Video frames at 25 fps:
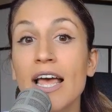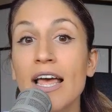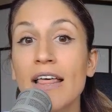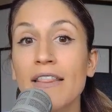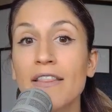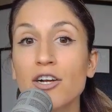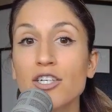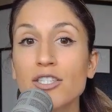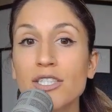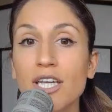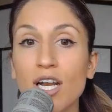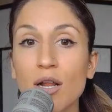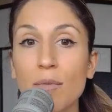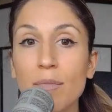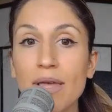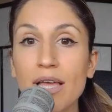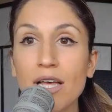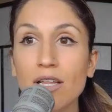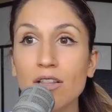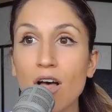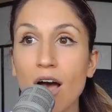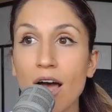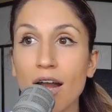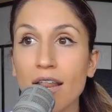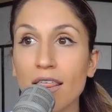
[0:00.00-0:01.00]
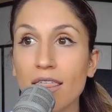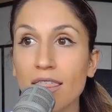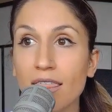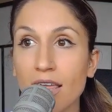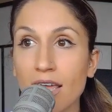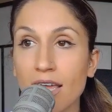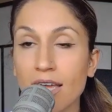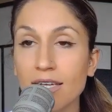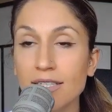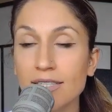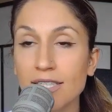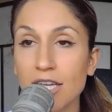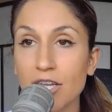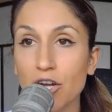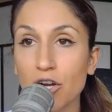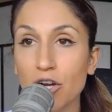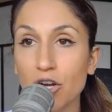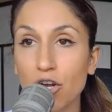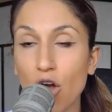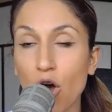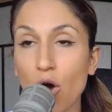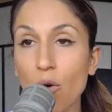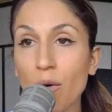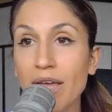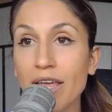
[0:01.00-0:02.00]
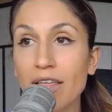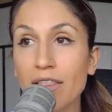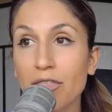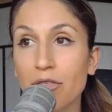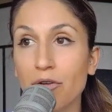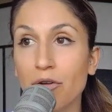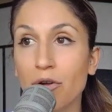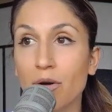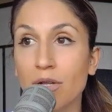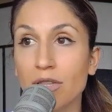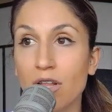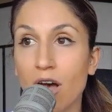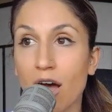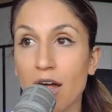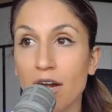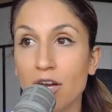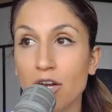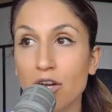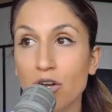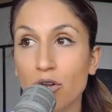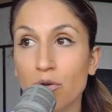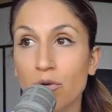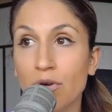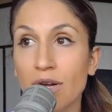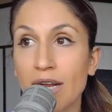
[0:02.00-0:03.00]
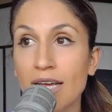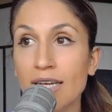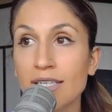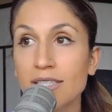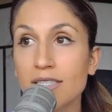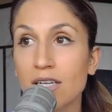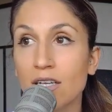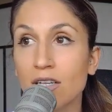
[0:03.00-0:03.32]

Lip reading: There's going to be a lot of things that you're going through, a lot of newness,